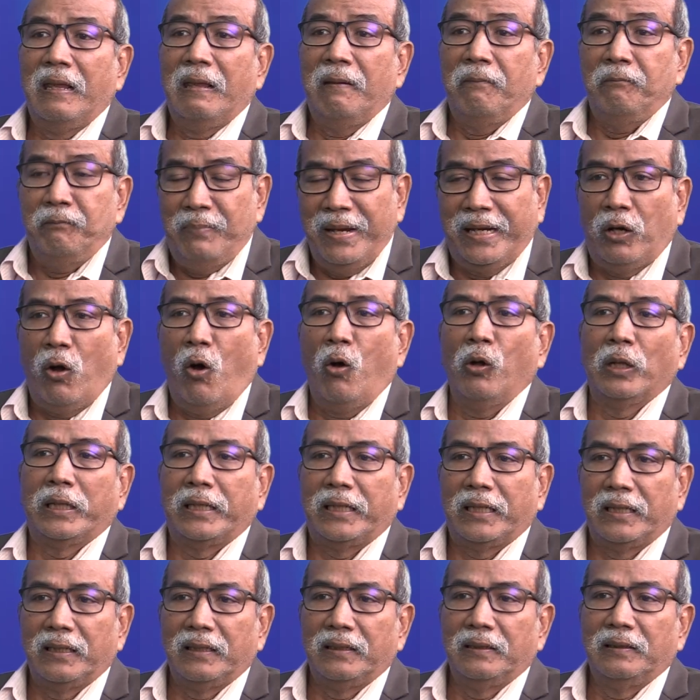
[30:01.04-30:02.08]

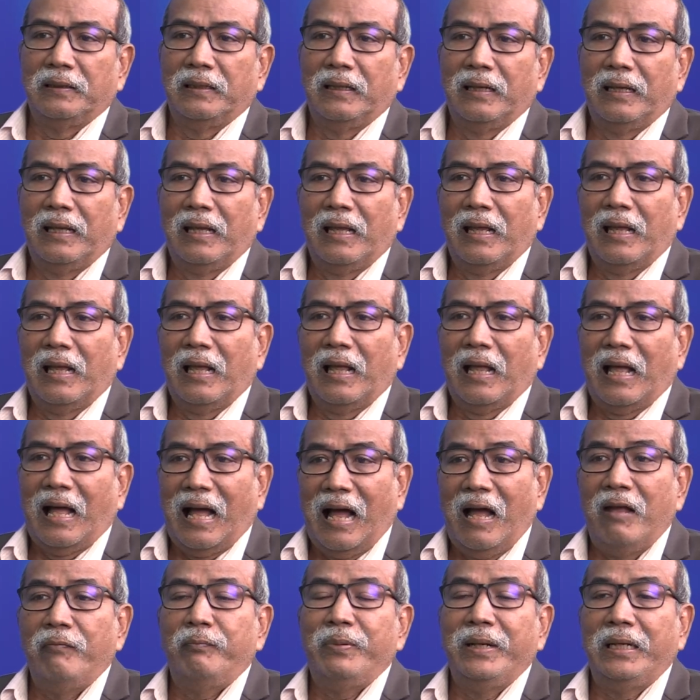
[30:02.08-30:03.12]
because
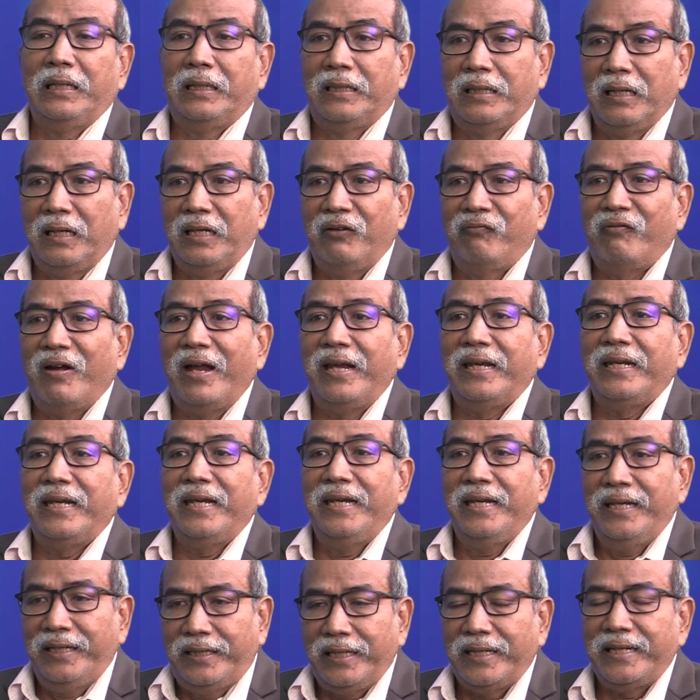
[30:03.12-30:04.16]
I've been certified
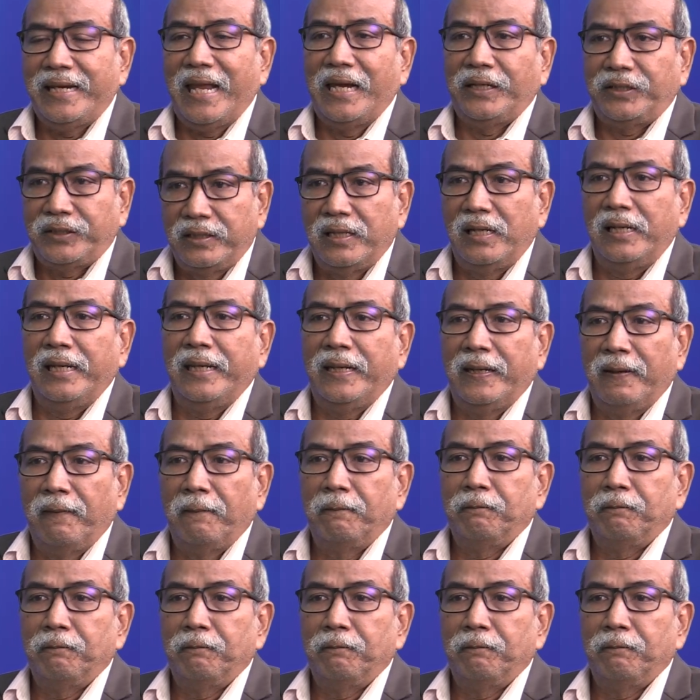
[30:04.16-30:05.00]
internationally